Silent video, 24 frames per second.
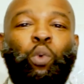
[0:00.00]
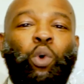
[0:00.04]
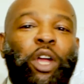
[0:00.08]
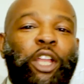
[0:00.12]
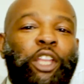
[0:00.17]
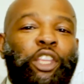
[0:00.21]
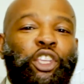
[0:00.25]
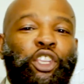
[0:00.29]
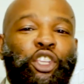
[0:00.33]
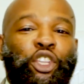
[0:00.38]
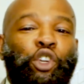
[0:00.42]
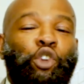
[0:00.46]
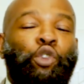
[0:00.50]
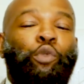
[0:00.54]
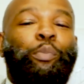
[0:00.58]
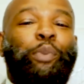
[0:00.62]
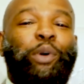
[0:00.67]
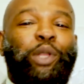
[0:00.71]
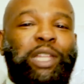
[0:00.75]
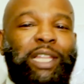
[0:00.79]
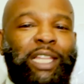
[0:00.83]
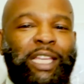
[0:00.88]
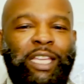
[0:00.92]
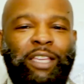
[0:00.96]
what you
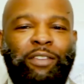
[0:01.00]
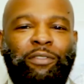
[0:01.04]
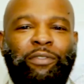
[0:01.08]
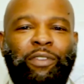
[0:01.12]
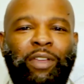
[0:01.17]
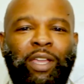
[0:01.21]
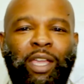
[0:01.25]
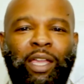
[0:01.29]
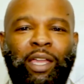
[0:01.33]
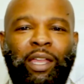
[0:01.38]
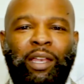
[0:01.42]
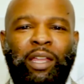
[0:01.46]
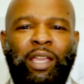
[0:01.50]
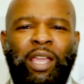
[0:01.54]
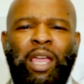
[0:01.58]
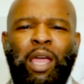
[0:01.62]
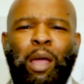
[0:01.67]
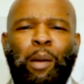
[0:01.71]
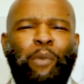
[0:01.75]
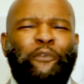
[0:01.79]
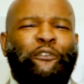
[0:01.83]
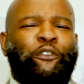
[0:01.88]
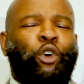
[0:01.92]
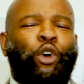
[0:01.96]
believe in,
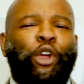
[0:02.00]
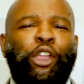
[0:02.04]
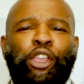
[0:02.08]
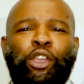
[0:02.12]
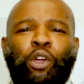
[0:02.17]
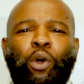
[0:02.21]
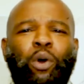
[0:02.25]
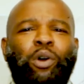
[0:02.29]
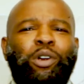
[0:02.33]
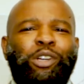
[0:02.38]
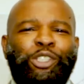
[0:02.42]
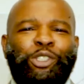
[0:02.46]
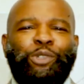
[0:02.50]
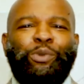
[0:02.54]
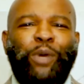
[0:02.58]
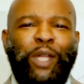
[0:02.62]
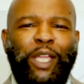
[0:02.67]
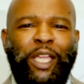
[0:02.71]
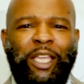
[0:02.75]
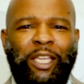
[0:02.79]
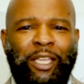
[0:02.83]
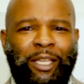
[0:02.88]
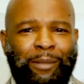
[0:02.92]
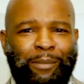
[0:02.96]
for your
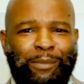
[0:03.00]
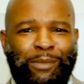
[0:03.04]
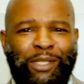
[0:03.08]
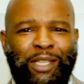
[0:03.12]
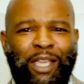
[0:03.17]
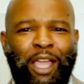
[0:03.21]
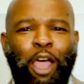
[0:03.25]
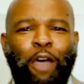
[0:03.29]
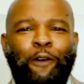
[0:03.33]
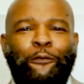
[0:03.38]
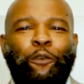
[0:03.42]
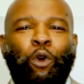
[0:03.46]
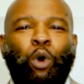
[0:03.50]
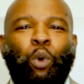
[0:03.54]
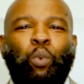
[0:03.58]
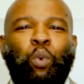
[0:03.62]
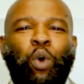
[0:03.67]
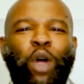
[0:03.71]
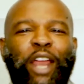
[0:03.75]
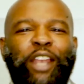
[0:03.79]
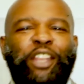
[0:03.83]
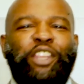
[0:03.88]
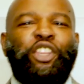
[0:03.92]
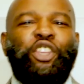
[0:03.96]
dreams, for
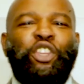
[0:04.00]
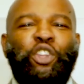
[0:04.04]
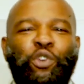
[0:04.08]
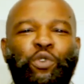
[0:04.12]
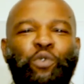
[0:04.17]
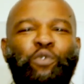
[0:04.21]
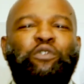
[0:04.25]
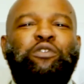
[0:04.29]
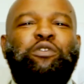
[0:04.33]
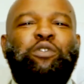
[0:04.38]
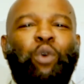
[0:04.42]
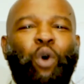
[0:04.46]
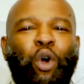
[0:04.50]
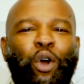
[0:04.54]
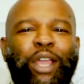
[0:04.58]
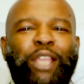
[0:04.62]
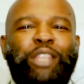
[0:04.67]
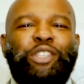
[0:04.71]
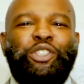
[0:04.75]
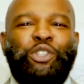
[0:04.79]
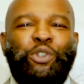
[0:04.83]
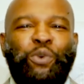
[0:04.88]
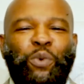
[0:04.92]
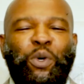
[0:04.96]
what you've
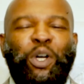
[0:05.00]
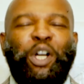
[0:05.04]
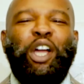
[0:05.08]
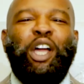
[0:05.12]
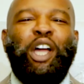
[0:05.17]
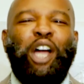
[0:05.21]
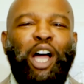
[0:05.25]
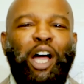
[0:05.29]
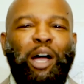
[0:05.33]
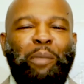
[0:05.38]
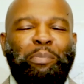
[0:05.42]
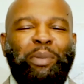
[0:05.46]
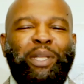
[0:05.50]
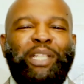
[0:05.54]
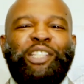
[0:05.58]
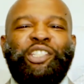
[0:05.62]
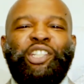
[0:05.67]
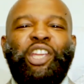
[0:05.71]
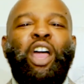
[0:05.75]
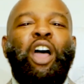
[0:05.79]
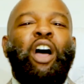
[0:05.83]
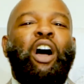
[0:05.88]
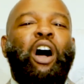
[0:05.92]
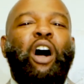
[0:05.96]
wanted to
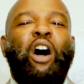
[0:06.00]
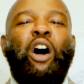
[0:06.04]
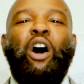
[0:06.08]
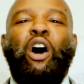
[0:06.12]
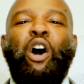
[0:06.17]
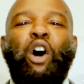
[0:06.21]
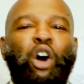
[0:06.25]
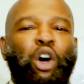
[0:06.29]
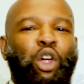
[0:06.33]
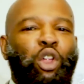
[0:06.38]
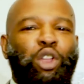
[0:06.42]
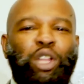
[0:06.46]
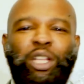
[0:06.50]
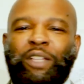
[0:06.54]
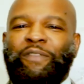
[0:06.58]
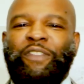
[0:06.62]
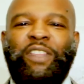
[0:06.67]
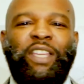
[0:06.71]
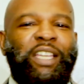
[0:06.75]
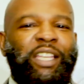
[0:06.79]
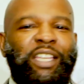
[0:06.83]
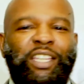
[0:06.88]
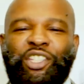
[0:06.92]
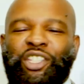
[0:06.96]
accomplish all of
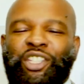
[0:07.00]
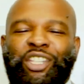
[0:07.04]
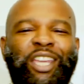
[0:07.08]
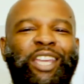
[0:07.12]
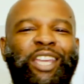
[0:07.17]
these